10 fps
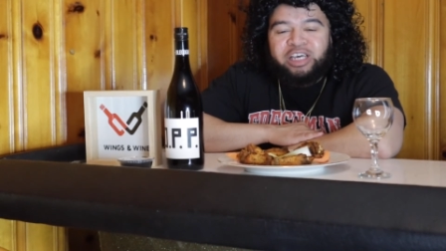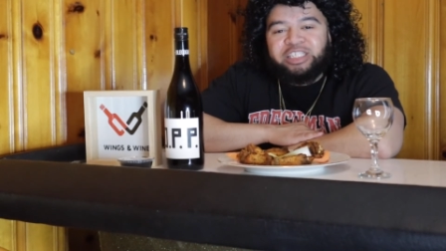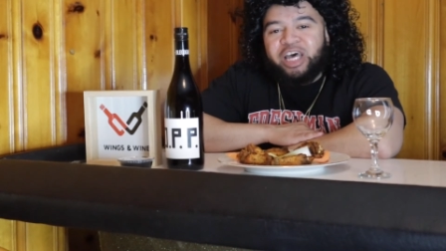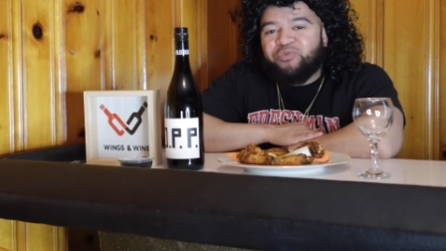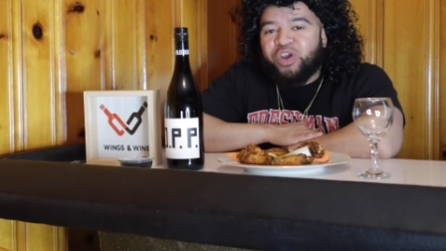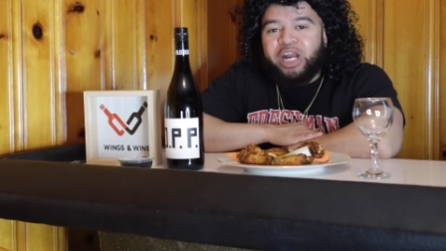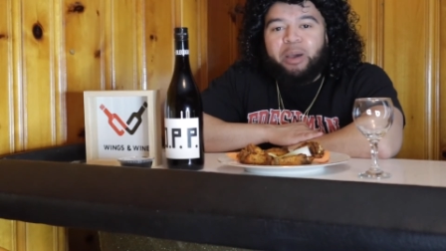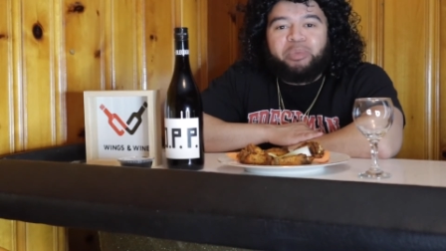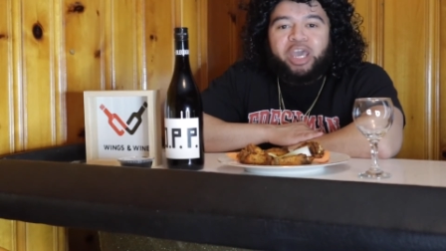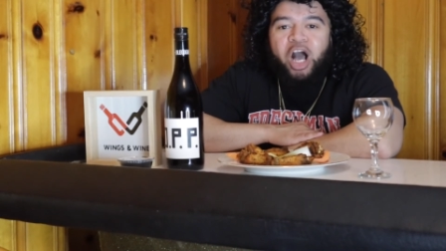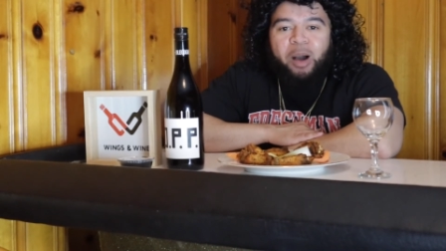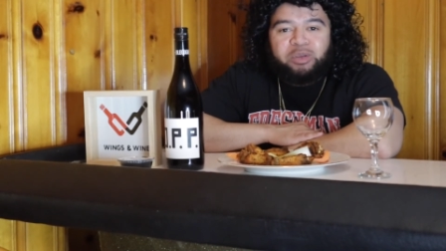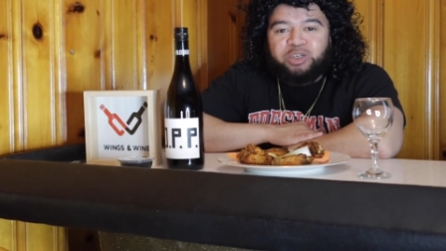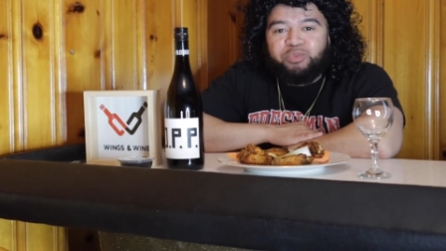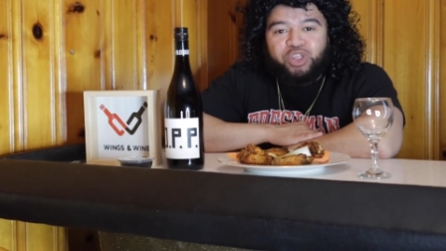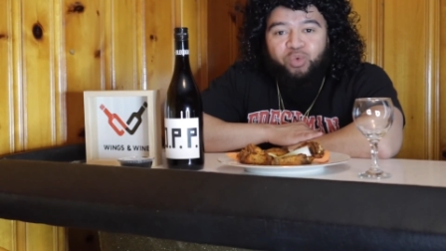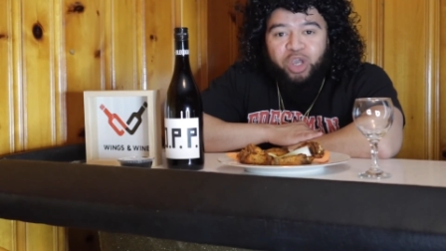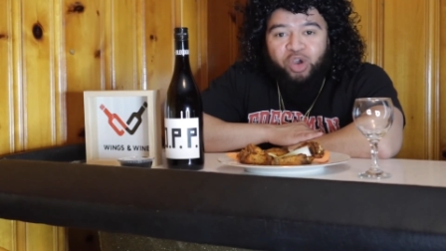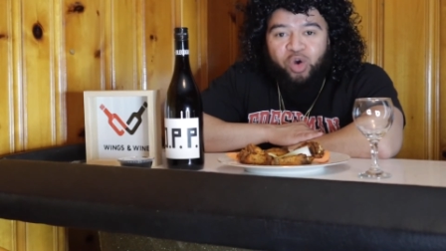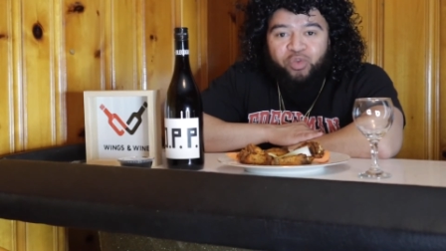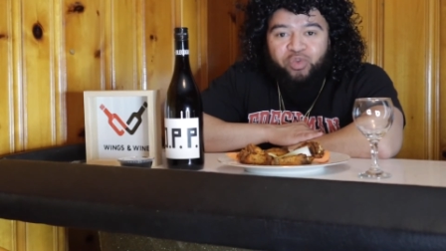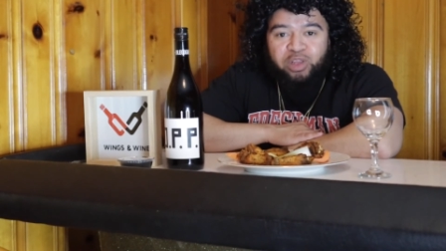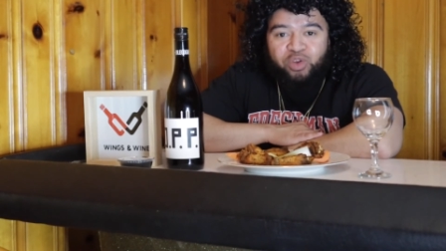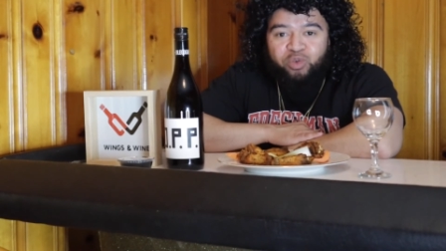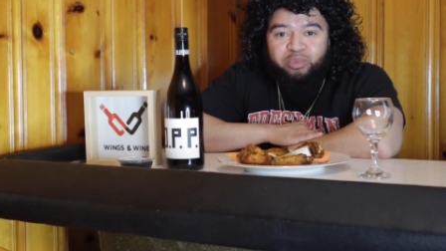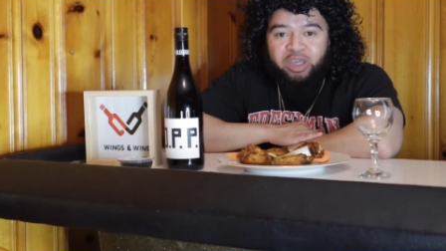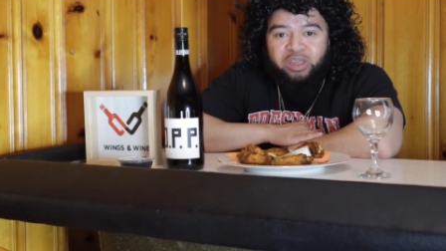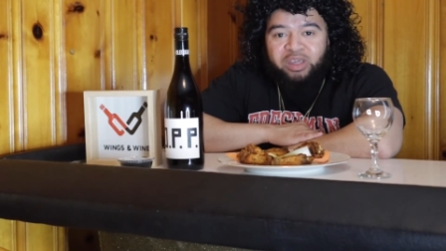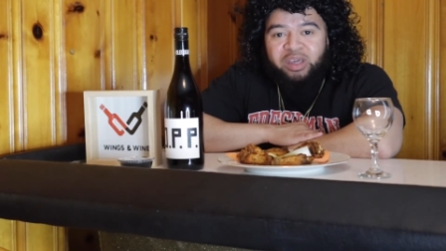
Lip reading: So I figured I'd pay homage and put the wig on for a little bit.